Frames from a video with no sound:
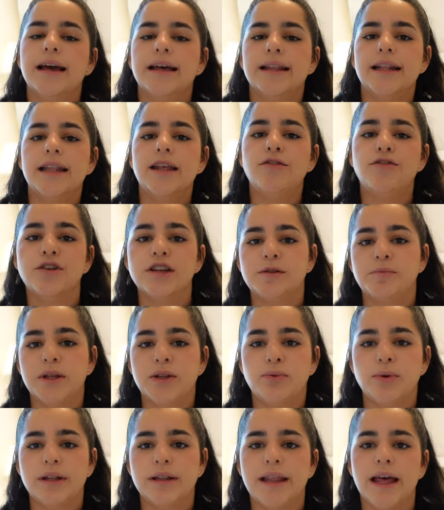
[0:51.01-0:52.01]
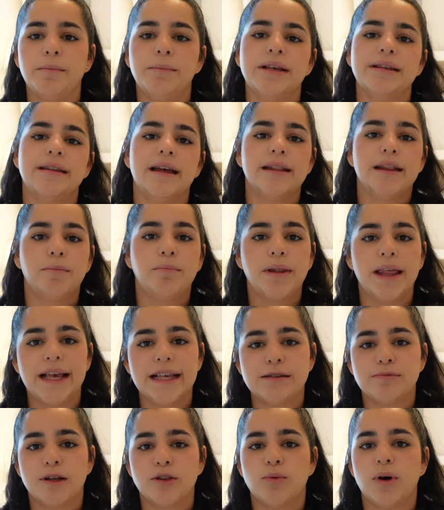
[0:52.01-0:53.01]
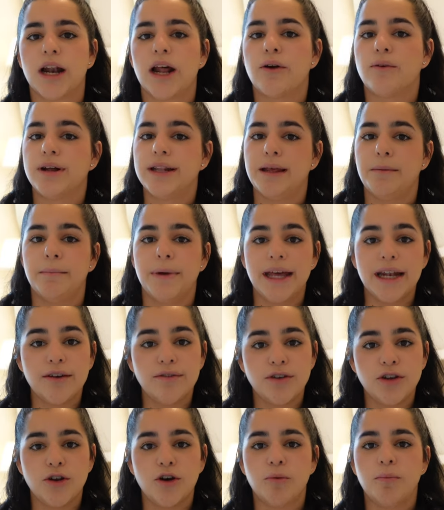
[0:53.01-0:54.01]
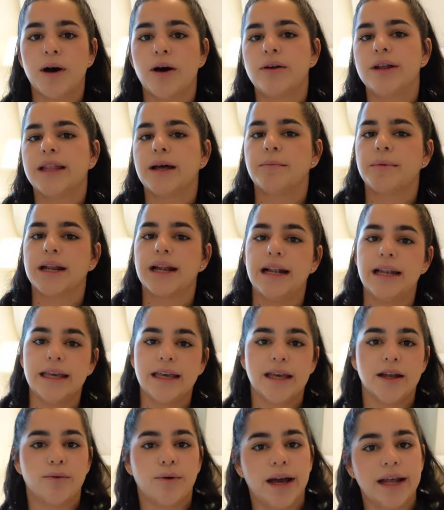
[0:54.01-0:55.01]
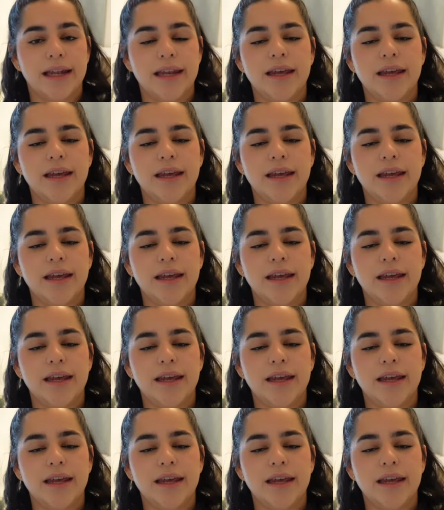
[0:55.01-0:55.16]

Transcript: The difference between them is that the placement one, I already made a video about it, I'm gonna link it right